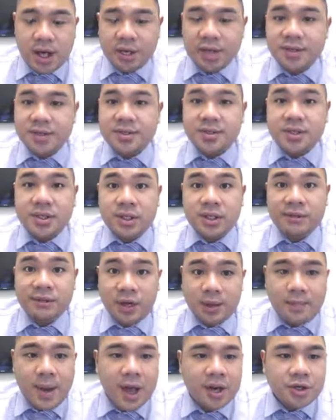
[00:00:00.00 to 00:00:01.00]
He's the
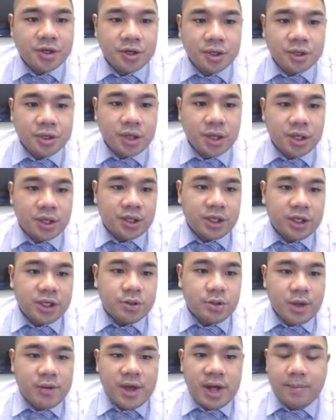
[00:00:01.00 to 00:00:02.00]
fund manager. He's
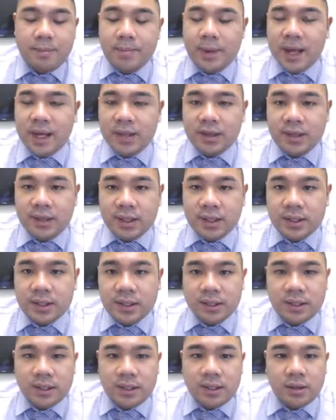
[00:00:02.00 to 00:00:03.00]
the one that made
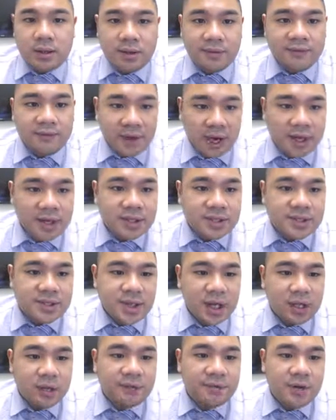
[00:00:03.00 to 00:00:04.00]
the fund
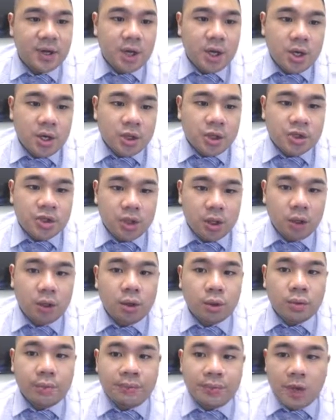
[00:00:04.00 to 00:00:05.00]
itself.
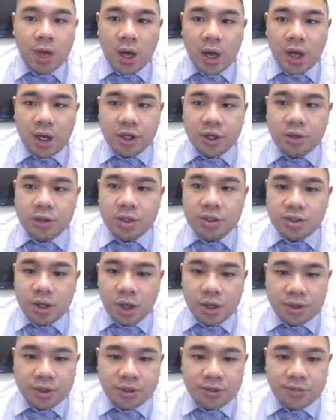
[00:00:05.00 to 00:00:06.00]
So it's
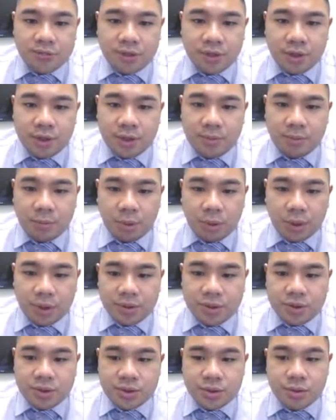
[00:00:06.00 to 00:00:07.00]
also very
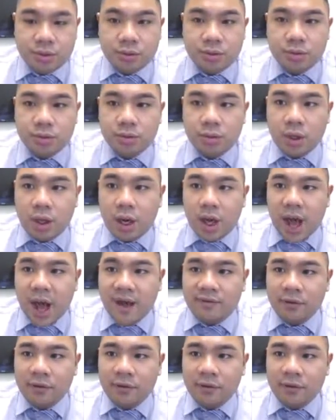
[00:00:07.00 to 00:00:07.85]
important to have a